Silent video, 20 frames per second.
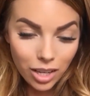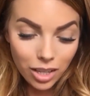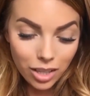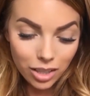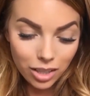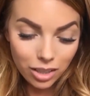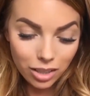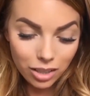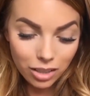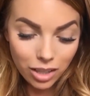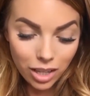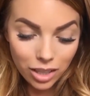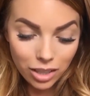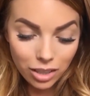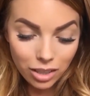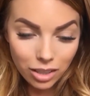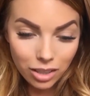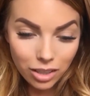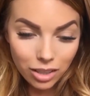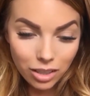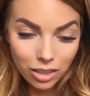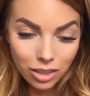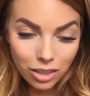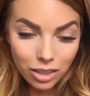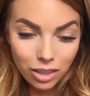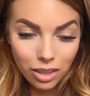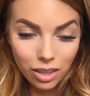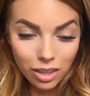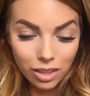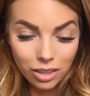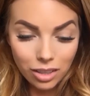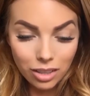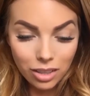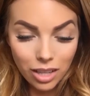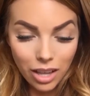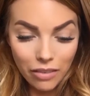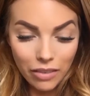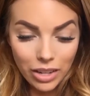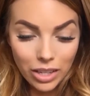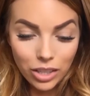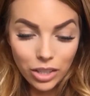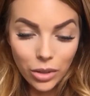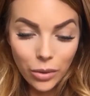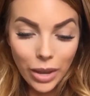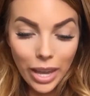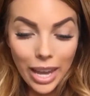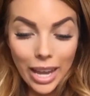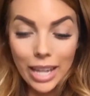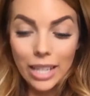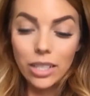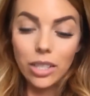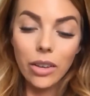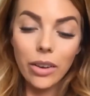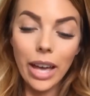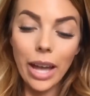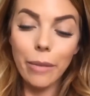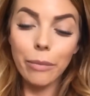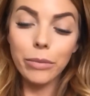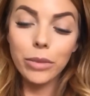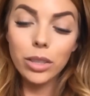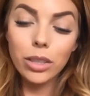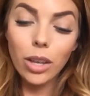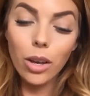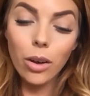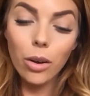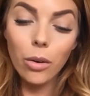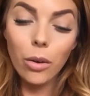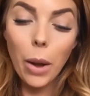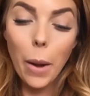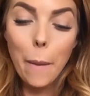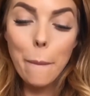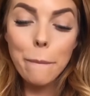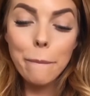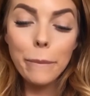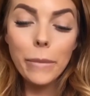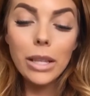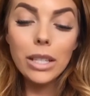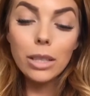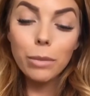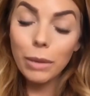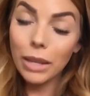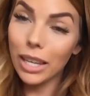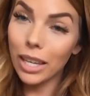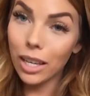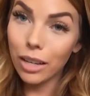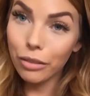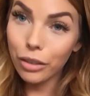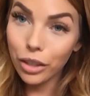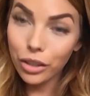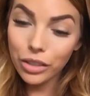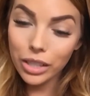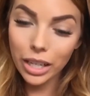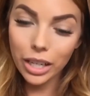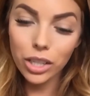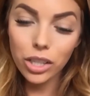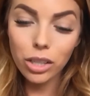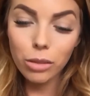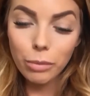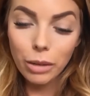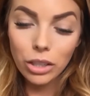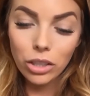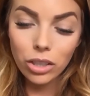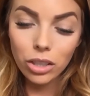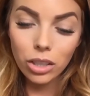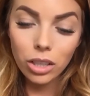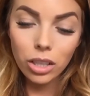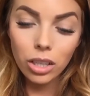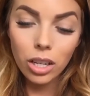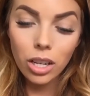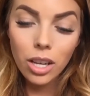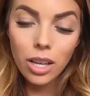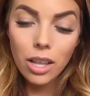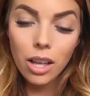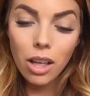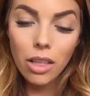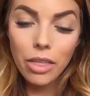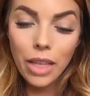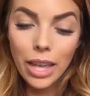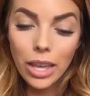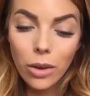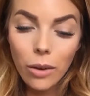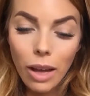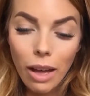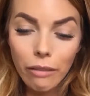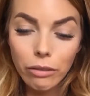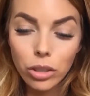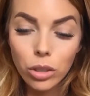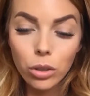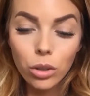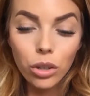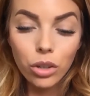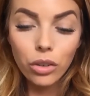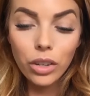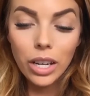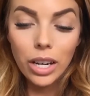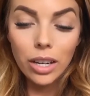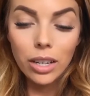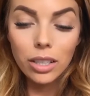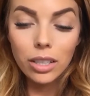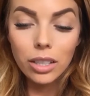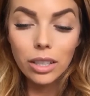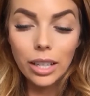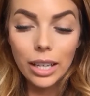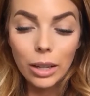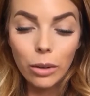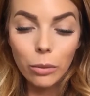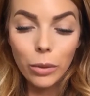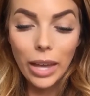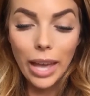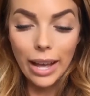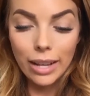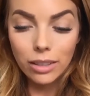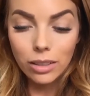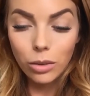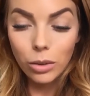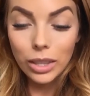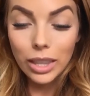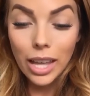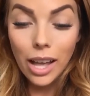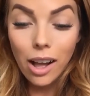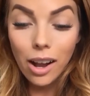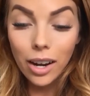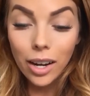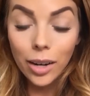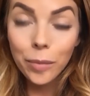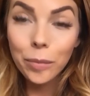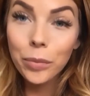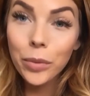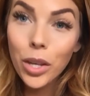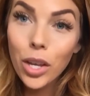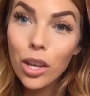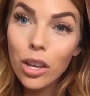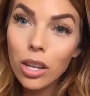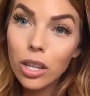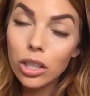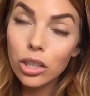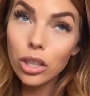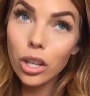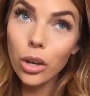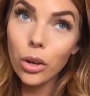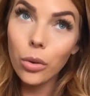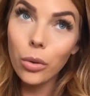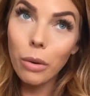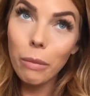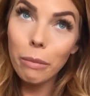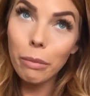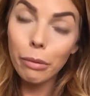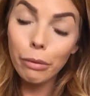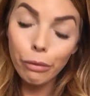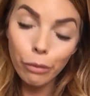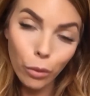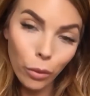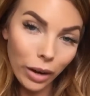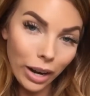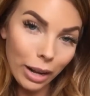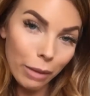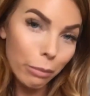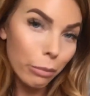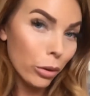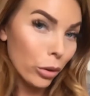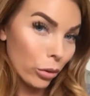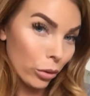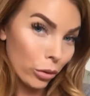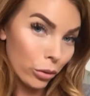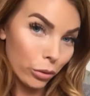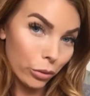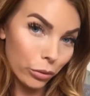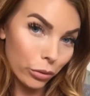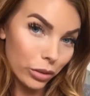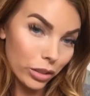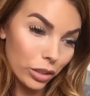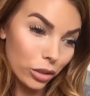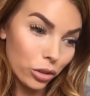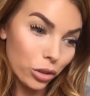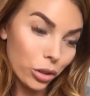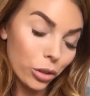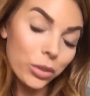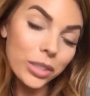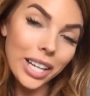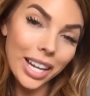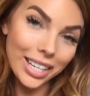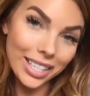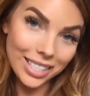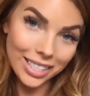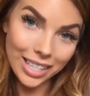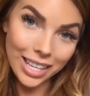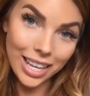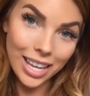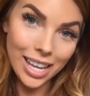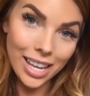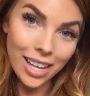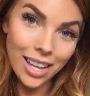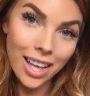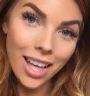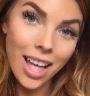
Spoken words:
So that's 7, so 8. Okay, so speaking of careers, you mentioned that you have 2 careers. Can we ask what they are? So before I moved to Tennessee,